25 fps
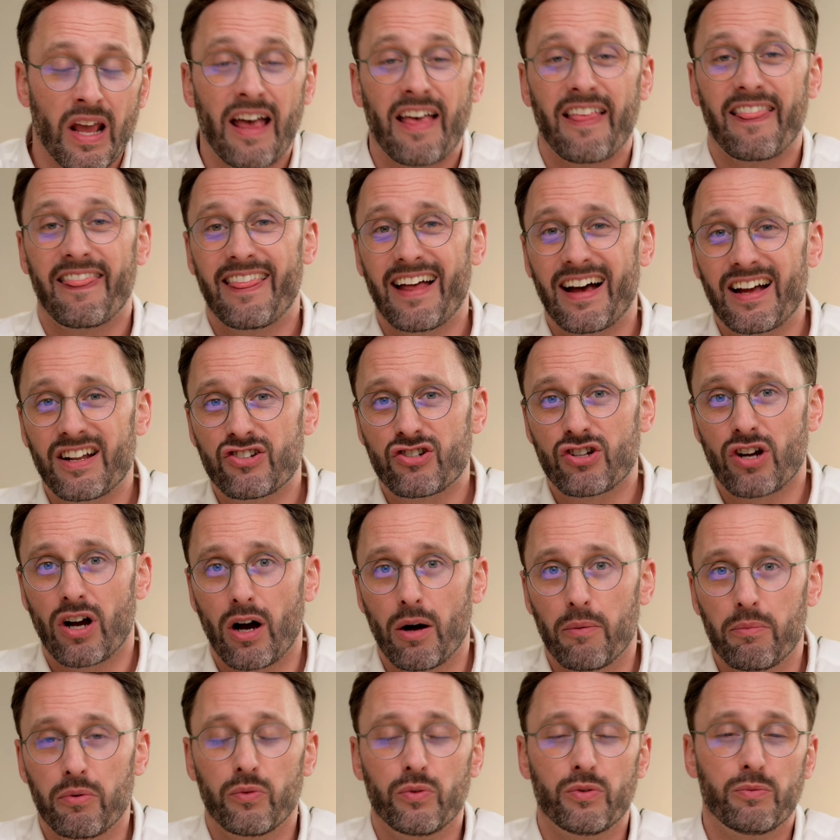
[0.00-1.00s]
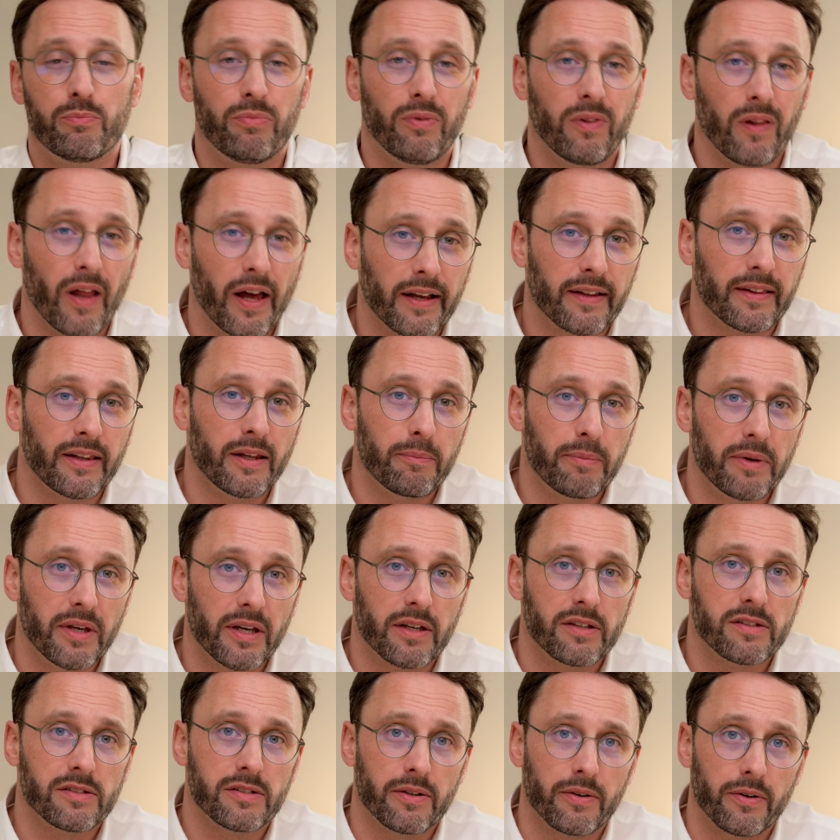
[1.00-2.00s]
that job would likely be
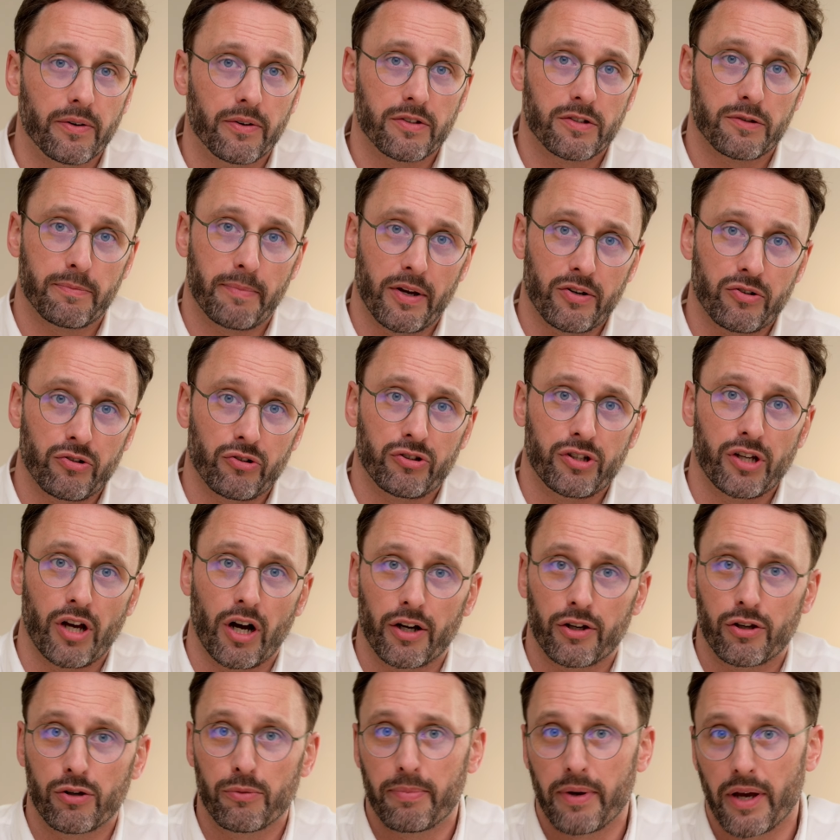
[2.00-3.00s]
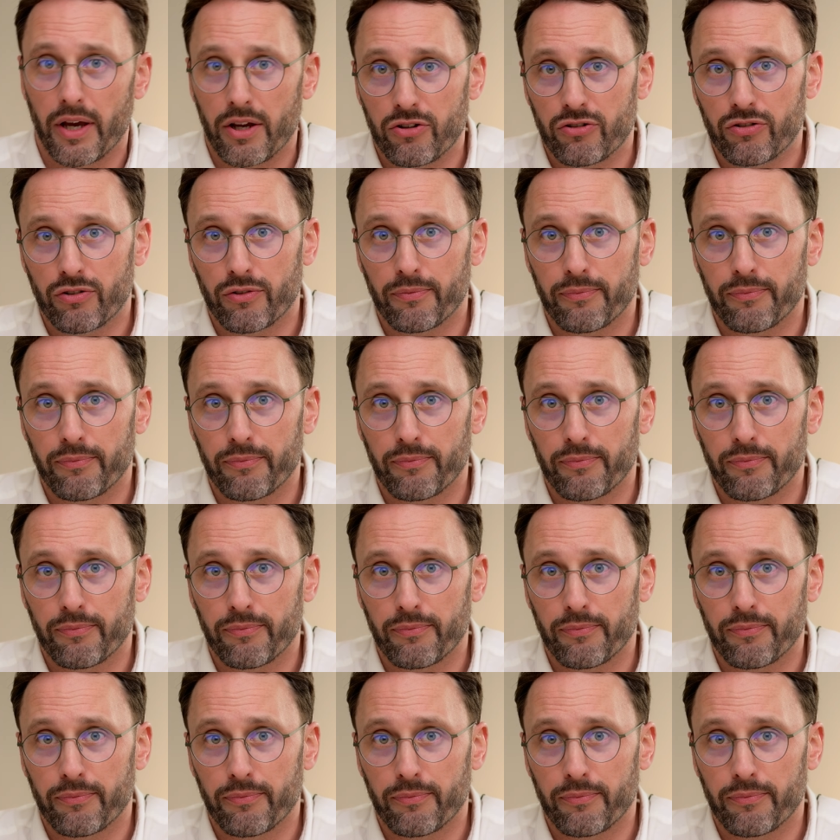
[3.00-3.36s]
considered a specialty occupation.